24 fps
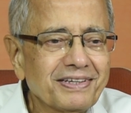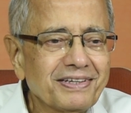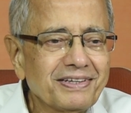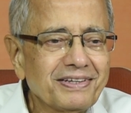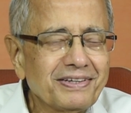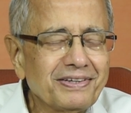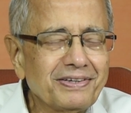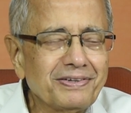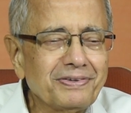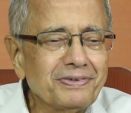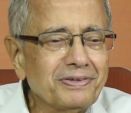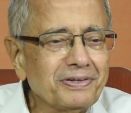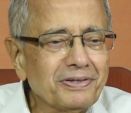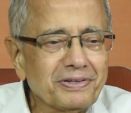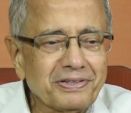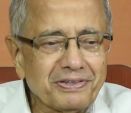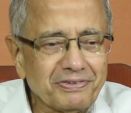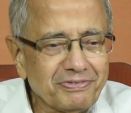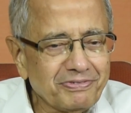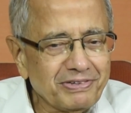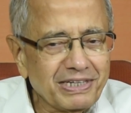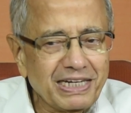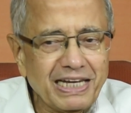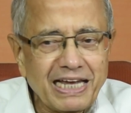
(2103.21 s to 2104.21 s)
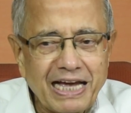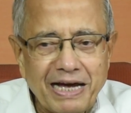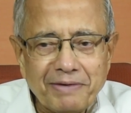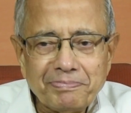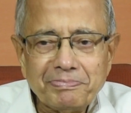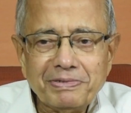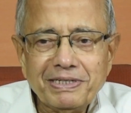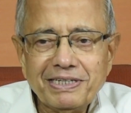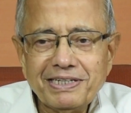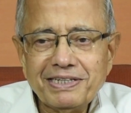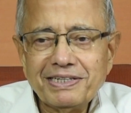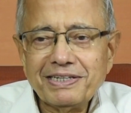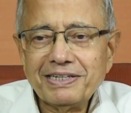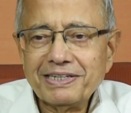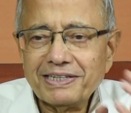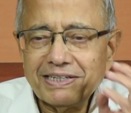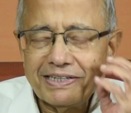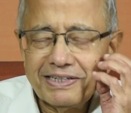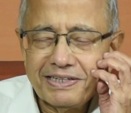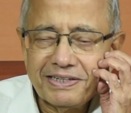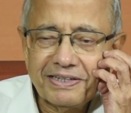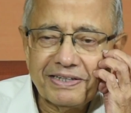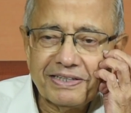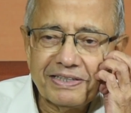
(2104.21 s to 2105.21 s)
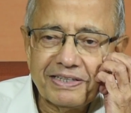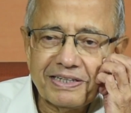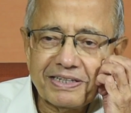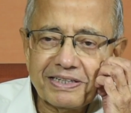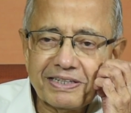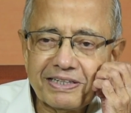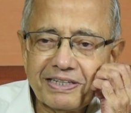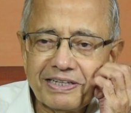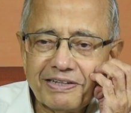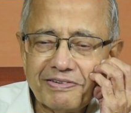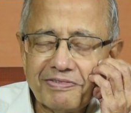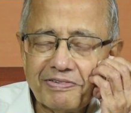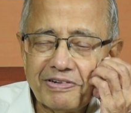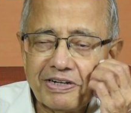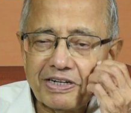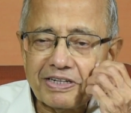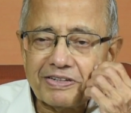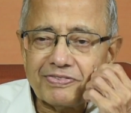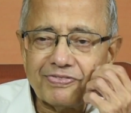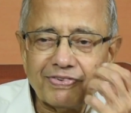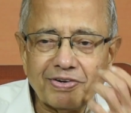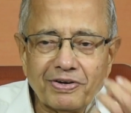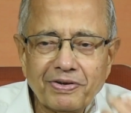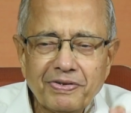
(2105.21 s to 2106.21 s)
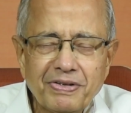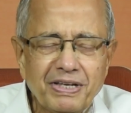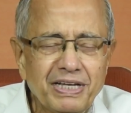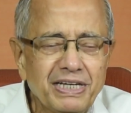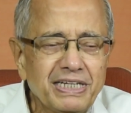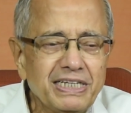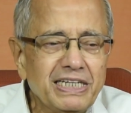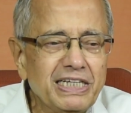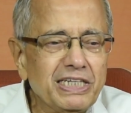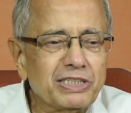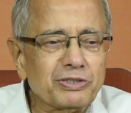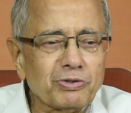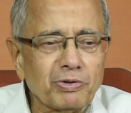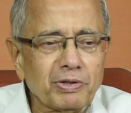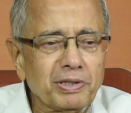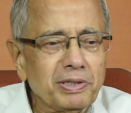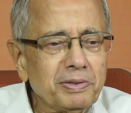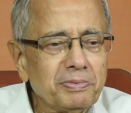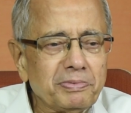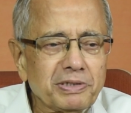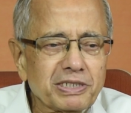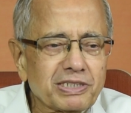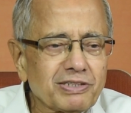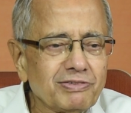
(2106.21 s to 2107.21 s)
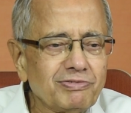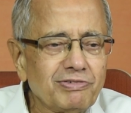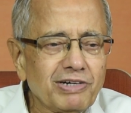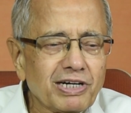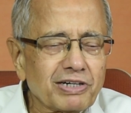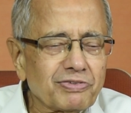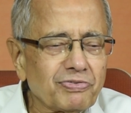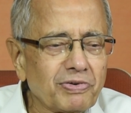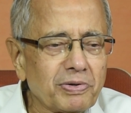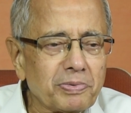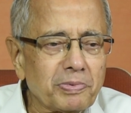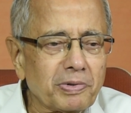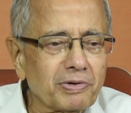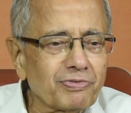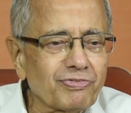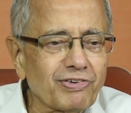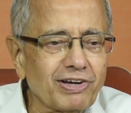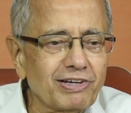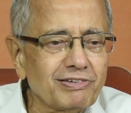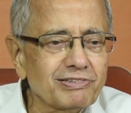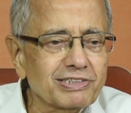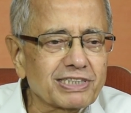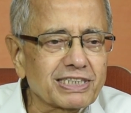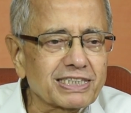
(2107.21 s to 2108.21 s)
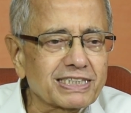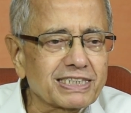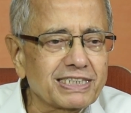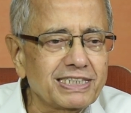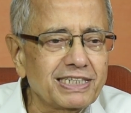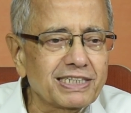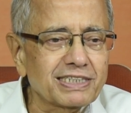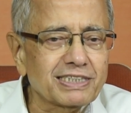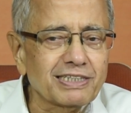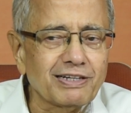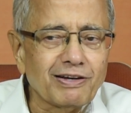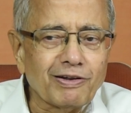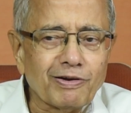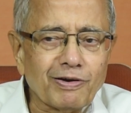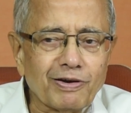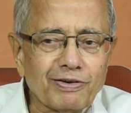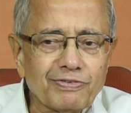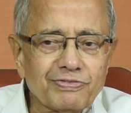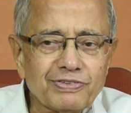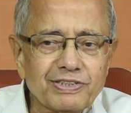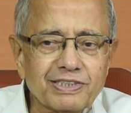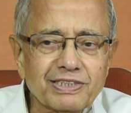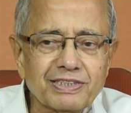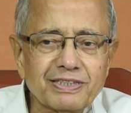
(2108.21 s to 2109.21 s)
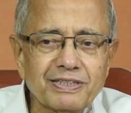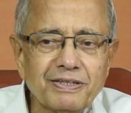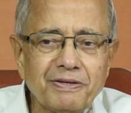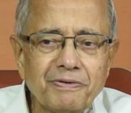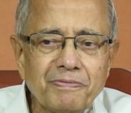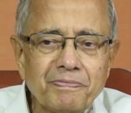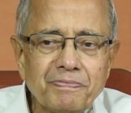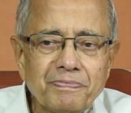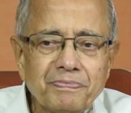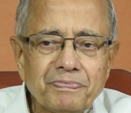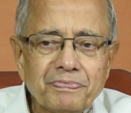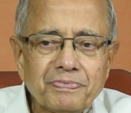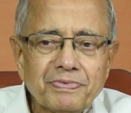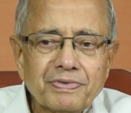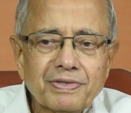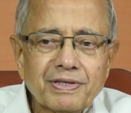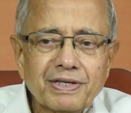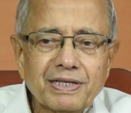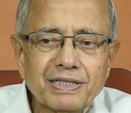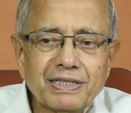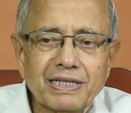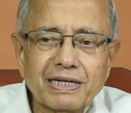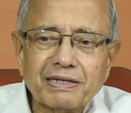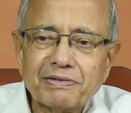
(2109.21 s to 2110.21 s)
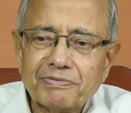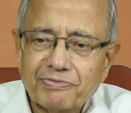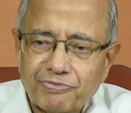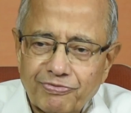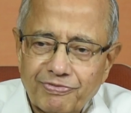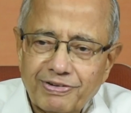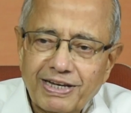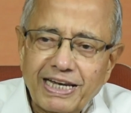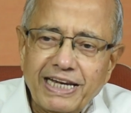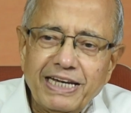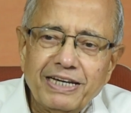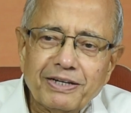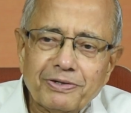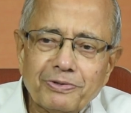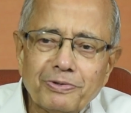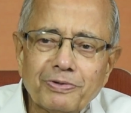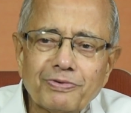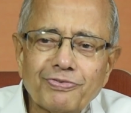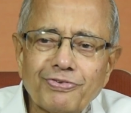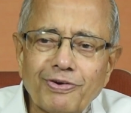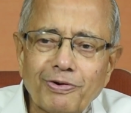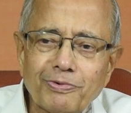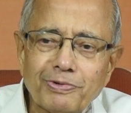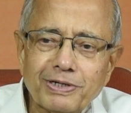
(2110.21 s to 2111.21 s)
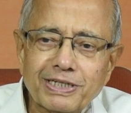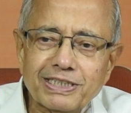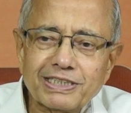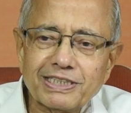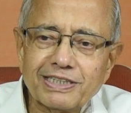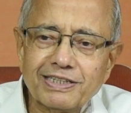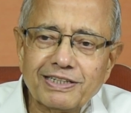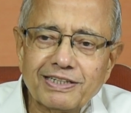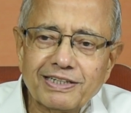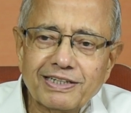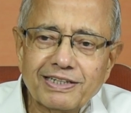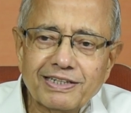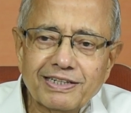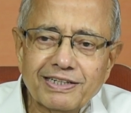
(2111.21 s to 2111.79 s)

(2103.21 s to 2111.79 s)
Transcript: They're very happy that they worked for. Each one of them must have worked for about 5 or 6 years in our office. That laid a good foundation. And,